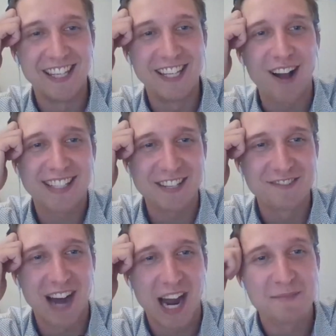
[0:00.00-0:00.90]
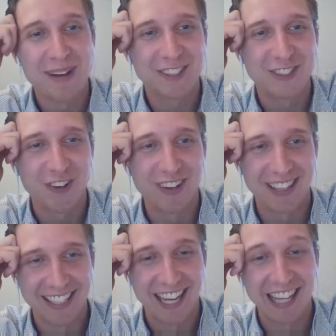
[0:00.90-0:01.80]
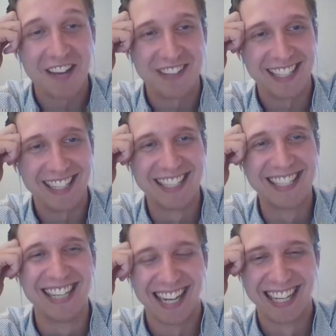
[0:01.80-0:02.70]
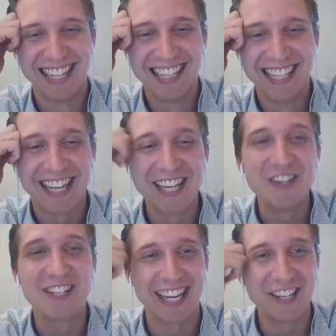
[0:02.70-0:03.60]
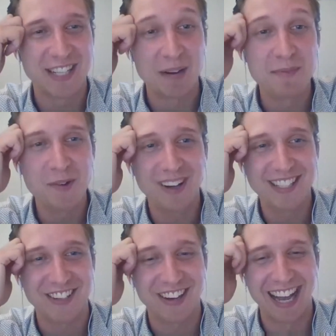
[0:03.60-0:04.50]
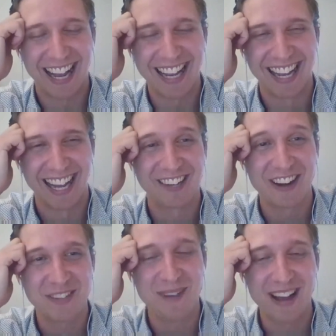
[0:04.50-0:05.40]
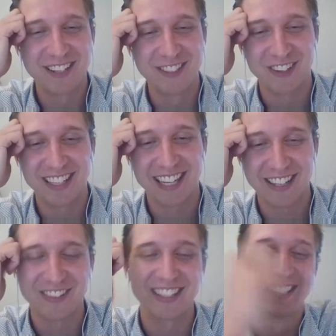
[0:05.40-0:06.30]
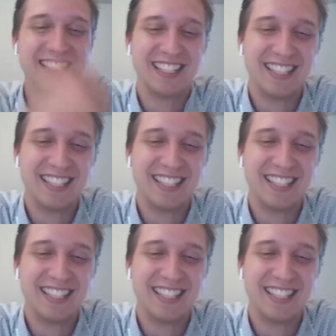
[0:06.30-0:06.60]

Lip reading: Gotz environmental toilet. I love it. Can you send me one so I don't have to buy a new toilet as well?